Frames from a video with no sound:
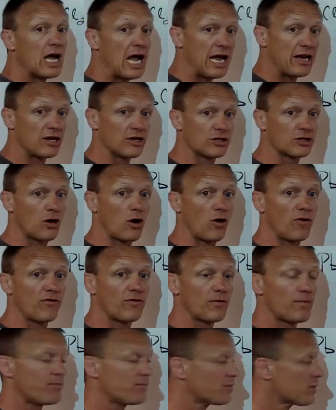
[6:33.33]
and dissolve.
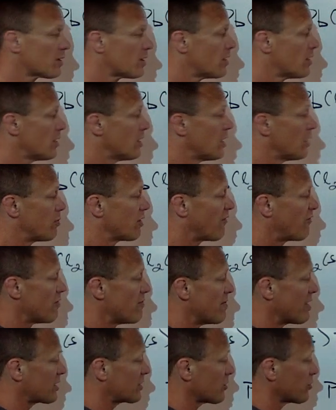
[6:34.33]
But if we
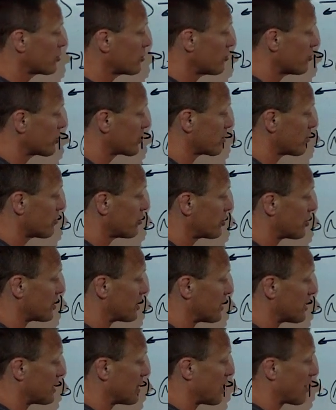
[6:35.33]
mix those two solutions
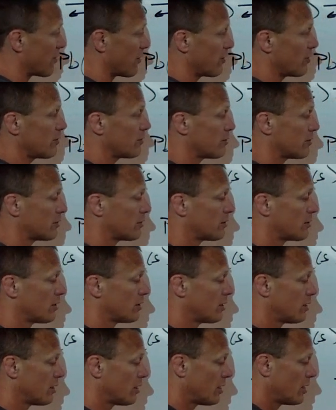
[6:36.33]
together,
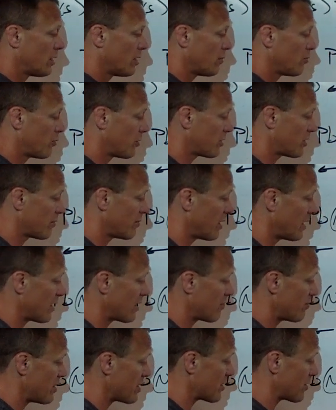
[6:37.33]
put them in
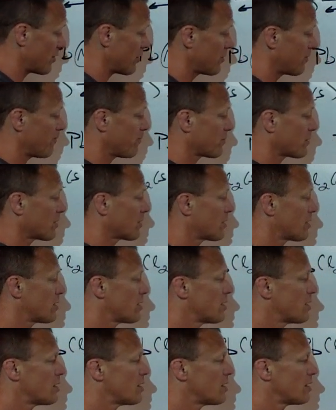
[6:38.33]
a beaker,
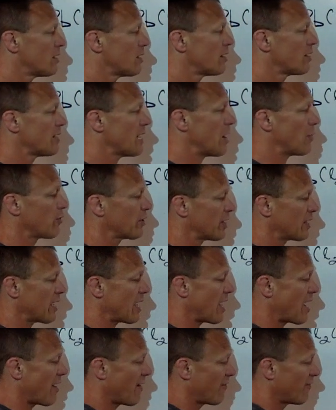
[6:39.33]
now we're going to
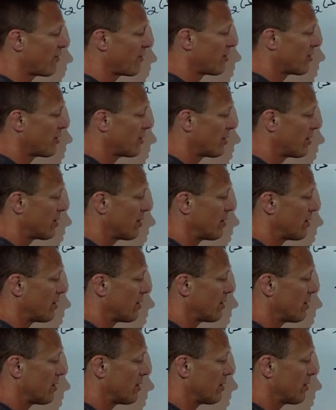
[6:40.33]
have
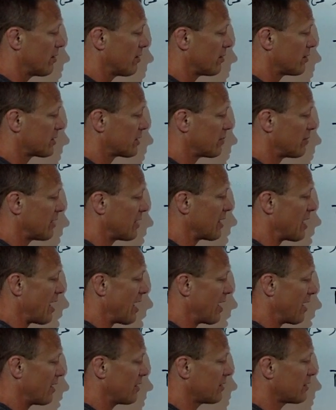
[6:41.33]
some lead
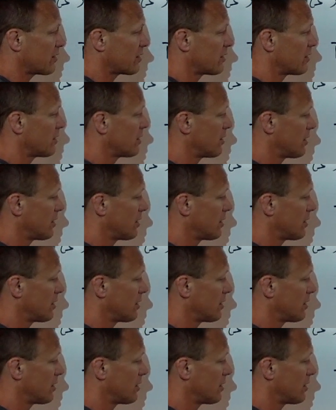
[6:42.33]
ions,